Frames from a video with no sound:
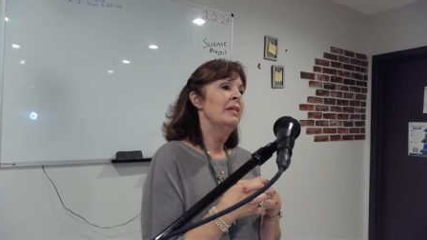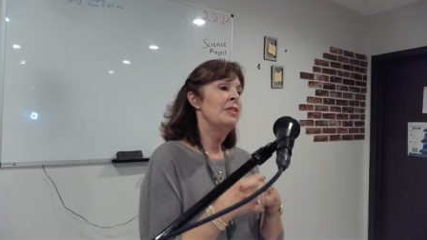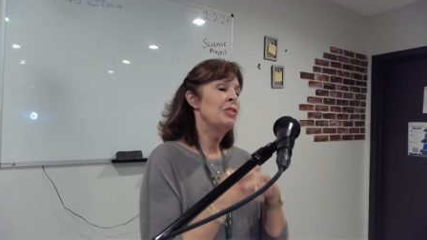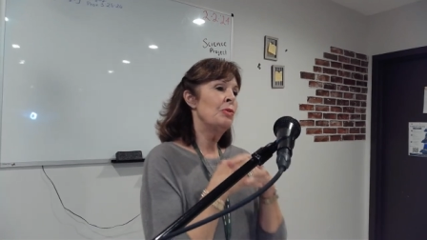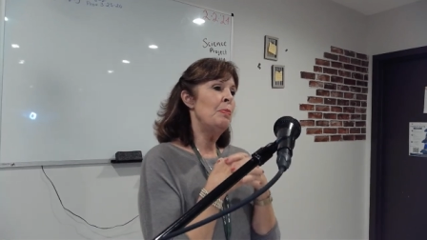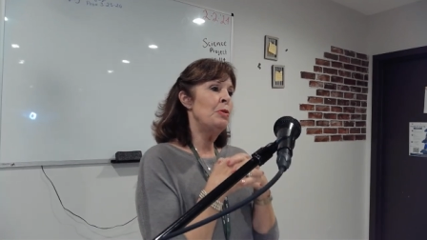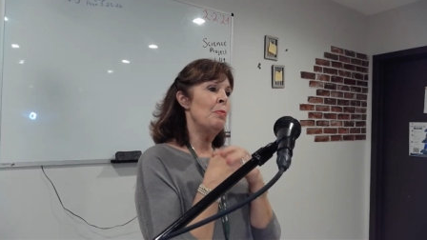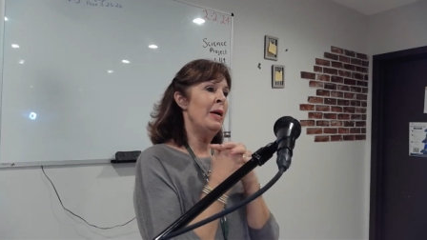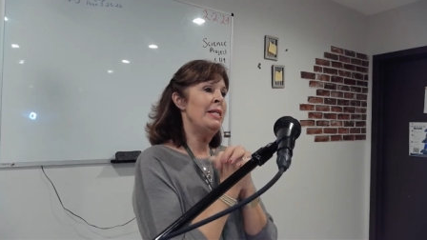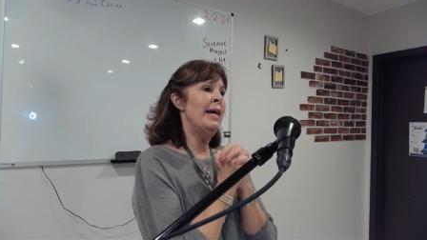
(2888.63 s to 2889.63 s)
The scripture
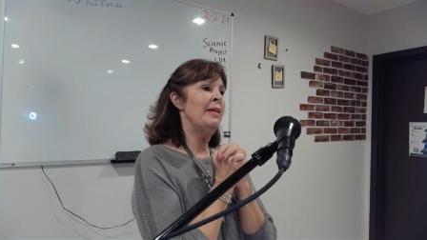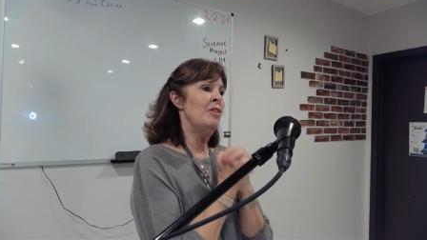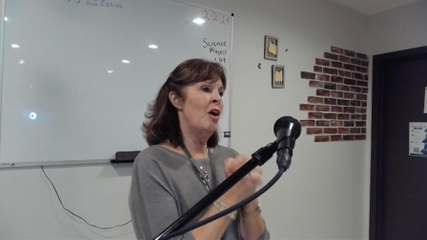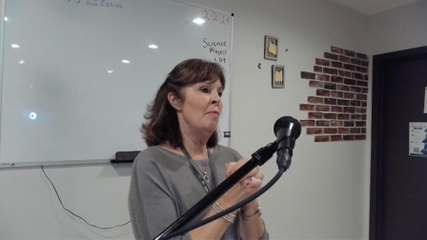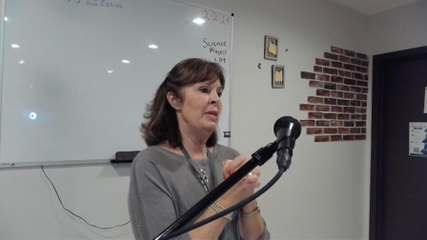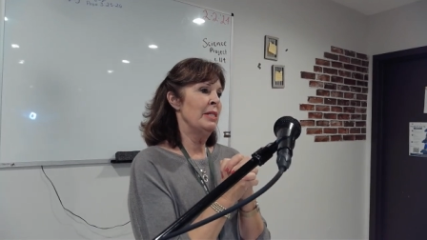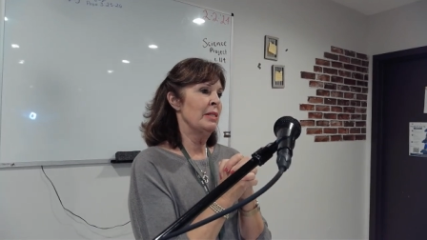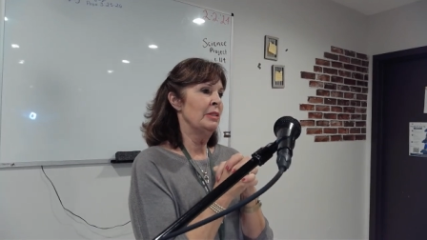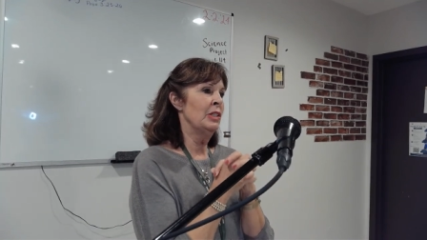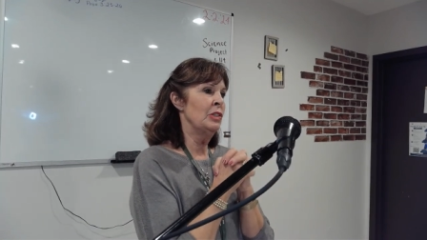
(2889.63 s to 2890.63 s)
my dad taught me as a
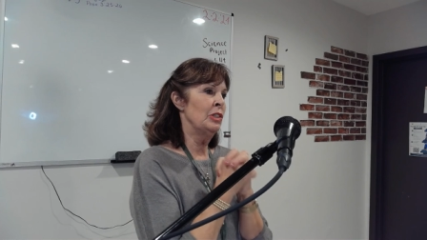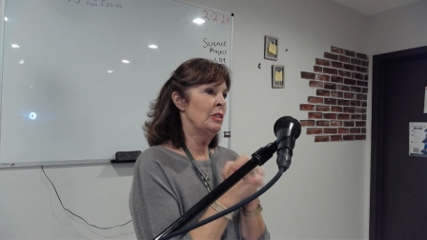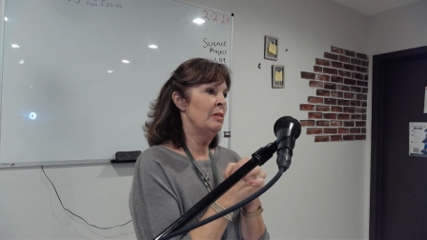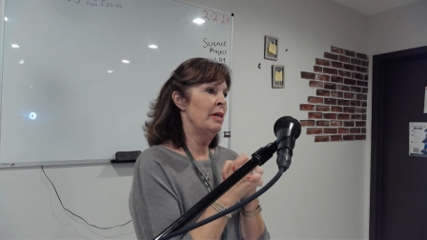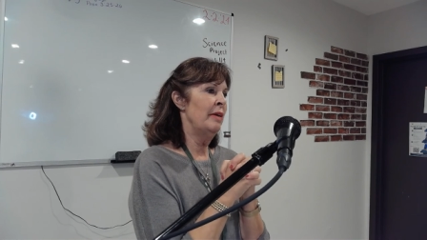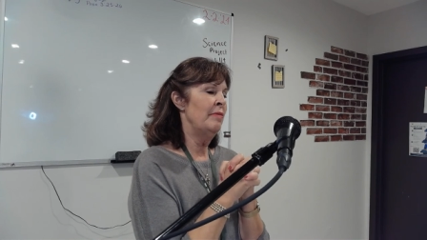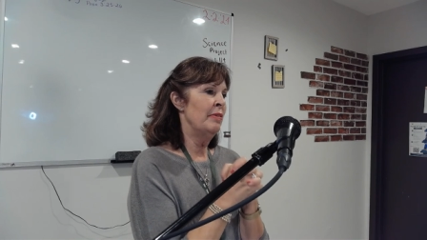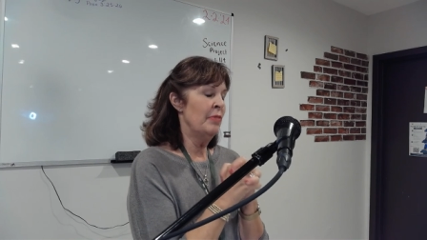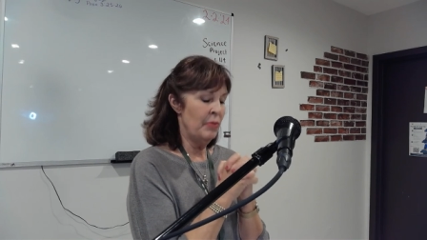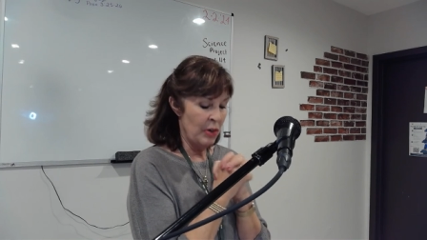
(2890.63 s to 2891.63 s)
little girl, and I've
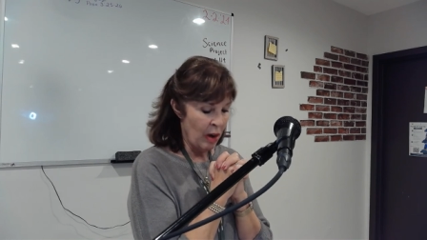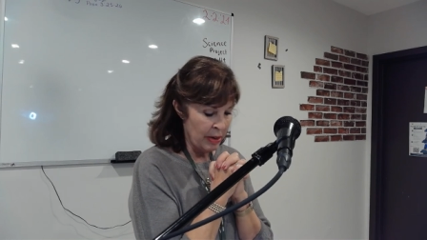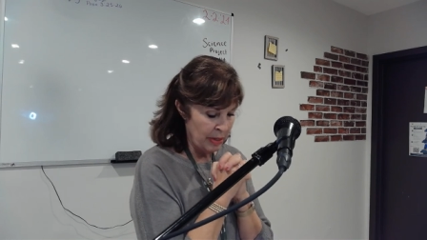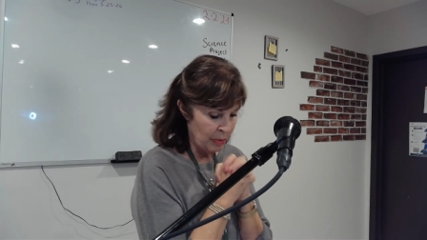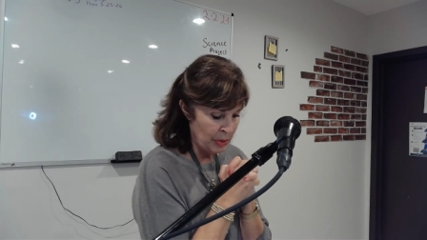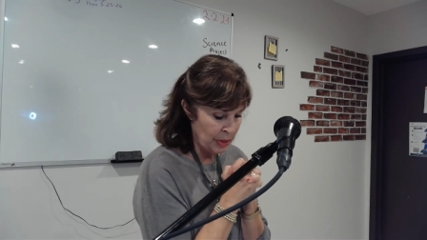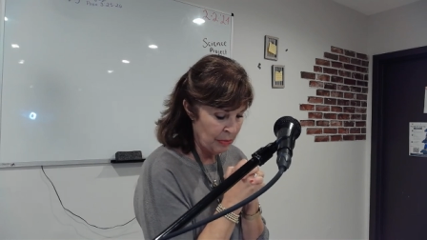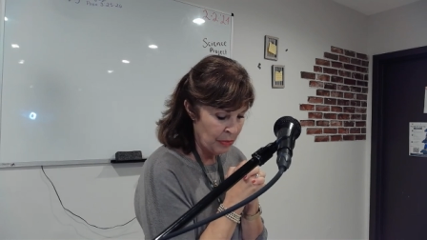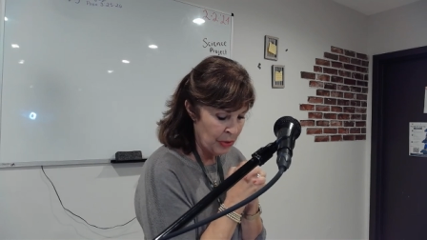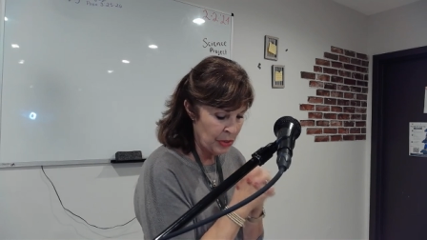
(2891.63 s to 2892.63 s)
never forgotten it, was in
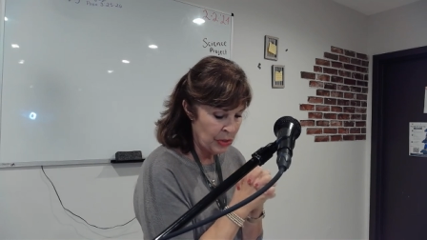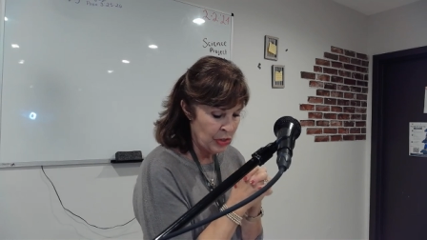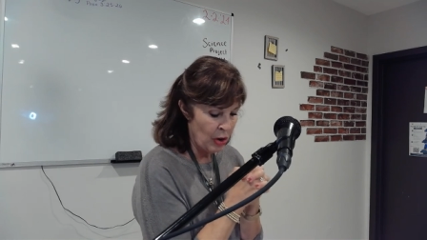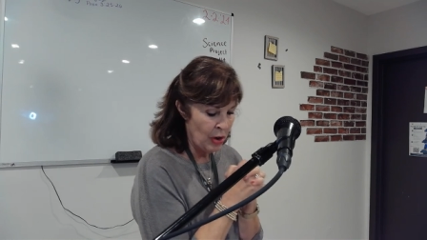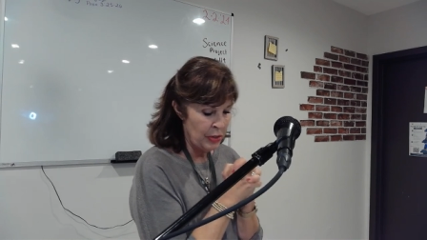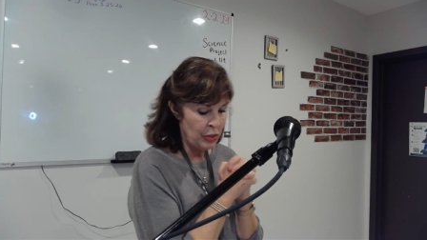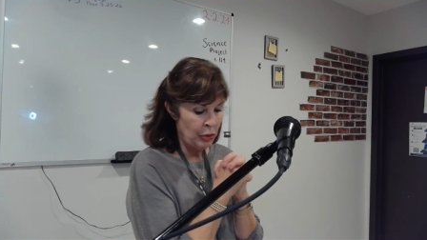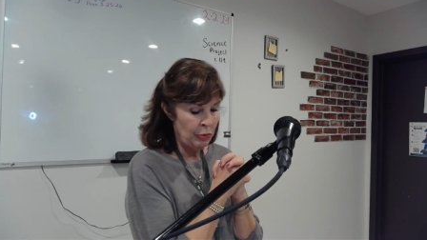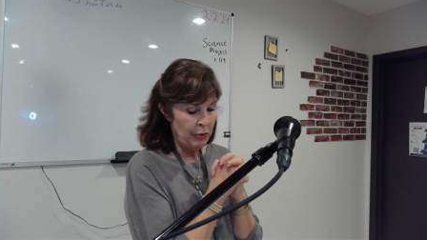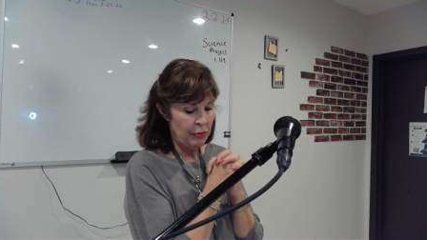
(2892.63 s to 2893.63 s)
1 John
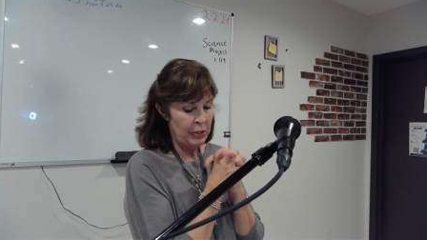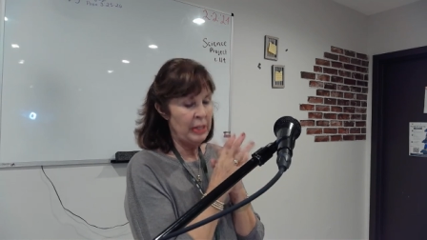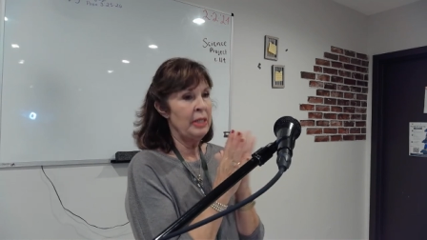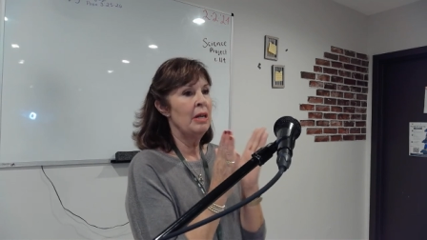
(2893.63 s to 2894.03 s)
2.15.